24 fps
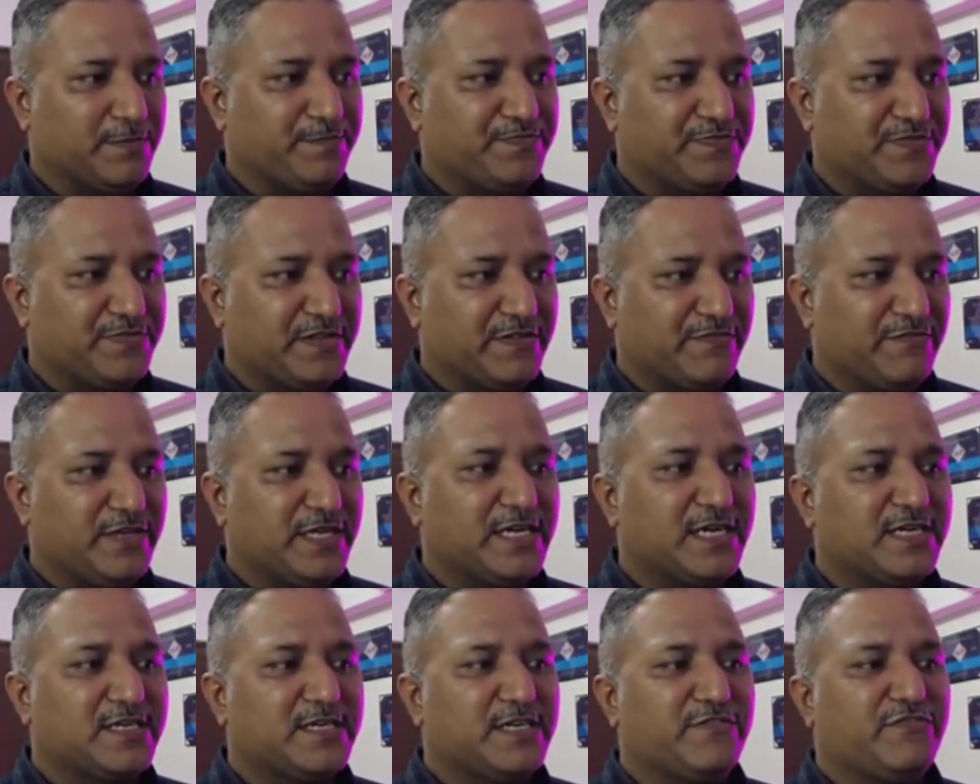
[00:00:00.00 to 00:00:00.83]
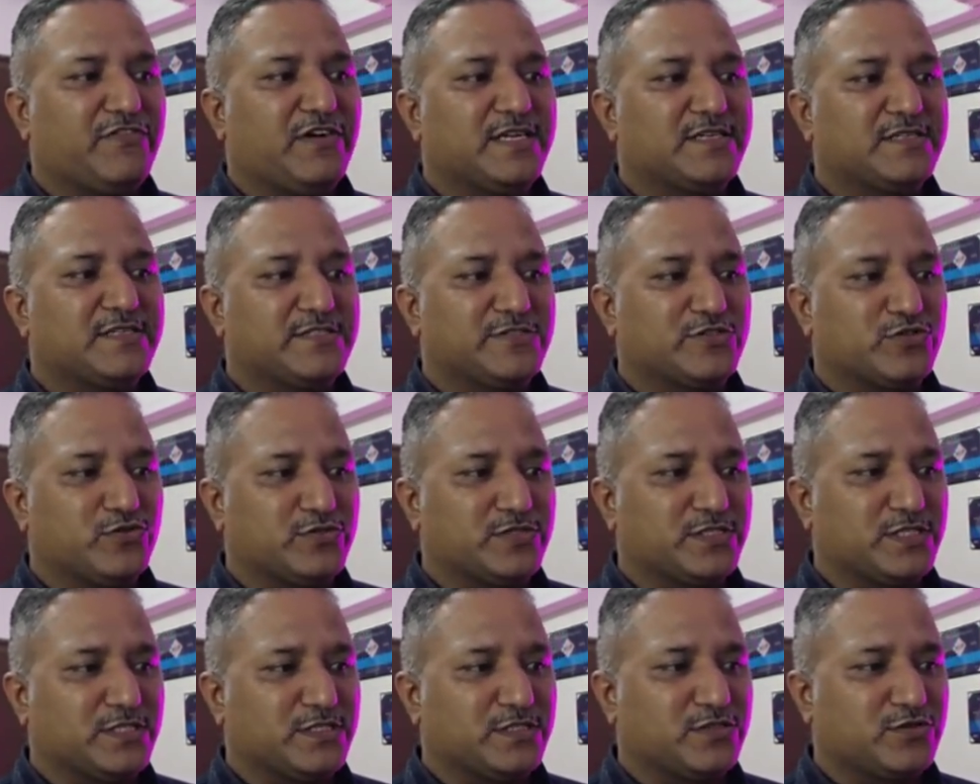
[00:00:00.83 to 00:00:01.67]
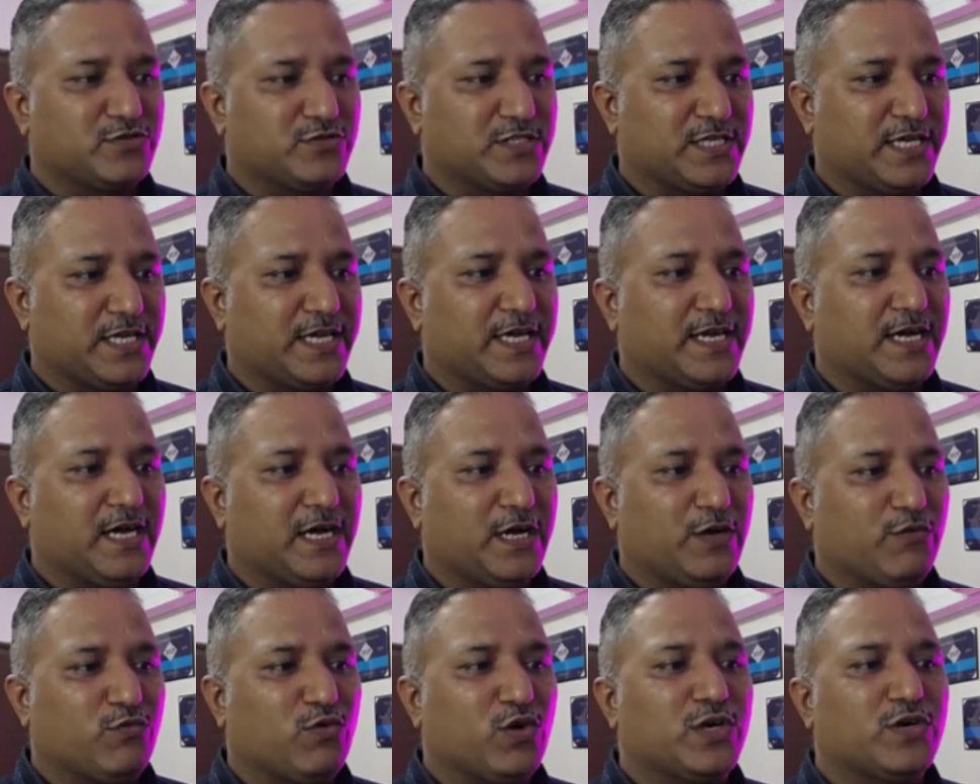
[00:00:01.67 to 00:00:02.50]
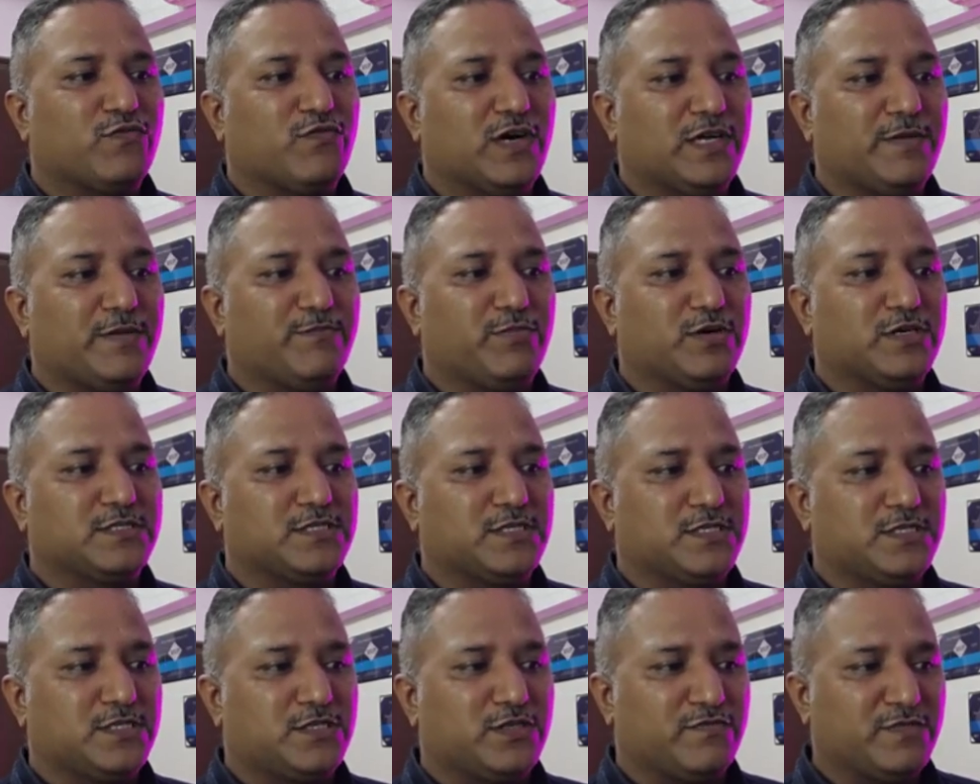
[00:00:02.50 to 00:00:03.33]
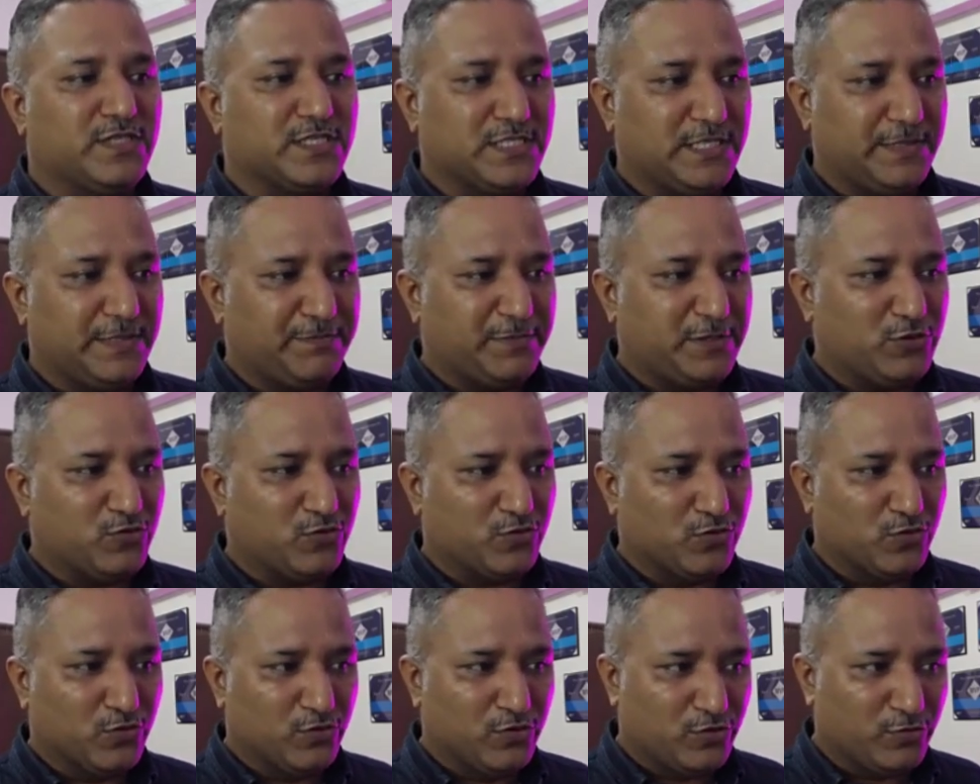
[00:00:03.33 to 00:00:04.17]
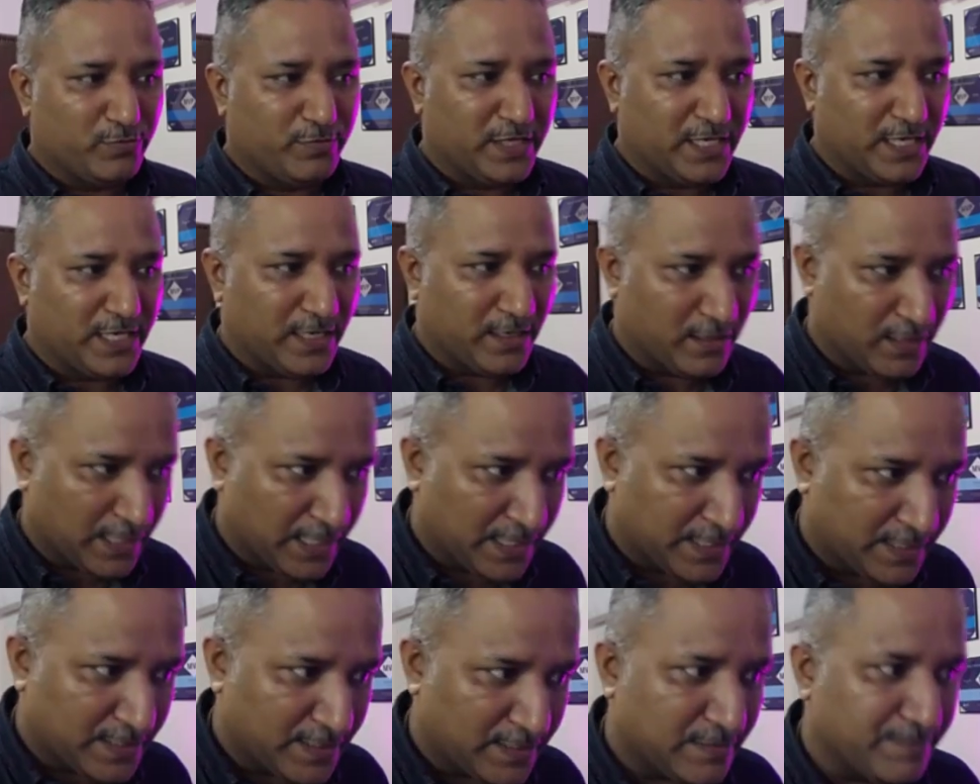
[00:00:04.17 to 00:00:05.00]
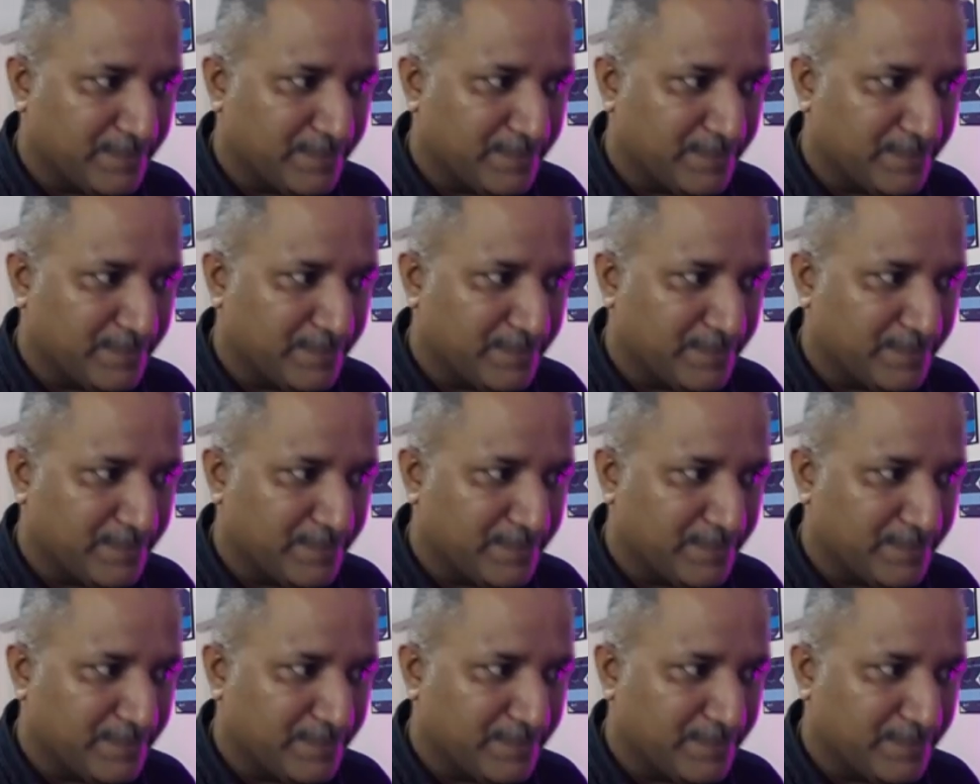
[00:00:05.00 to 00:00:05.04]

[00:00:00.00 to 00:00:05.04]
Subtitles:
We can define resources to say, I want 1% of the CPU core to be allocated